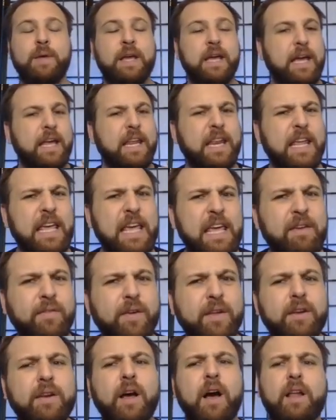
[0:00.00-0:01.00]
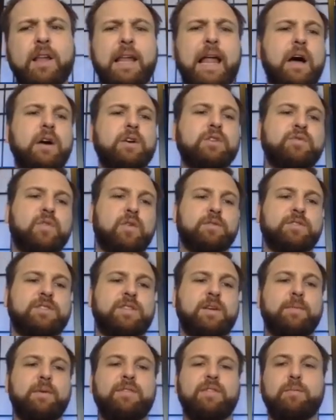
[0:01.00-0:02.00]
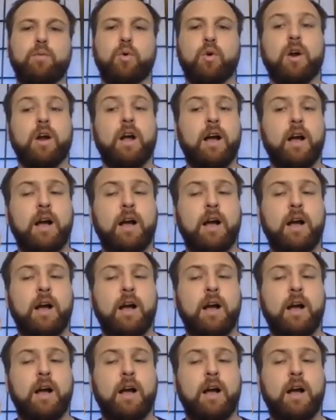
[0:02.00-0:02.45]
It even allows for some of the more